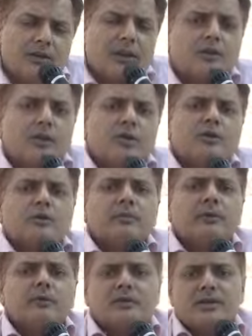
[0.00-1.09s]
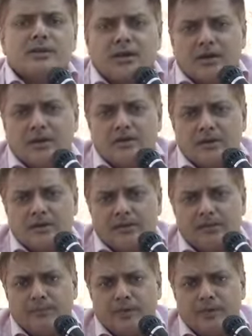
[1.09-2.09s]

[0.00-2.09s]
that gold should be used as a currency.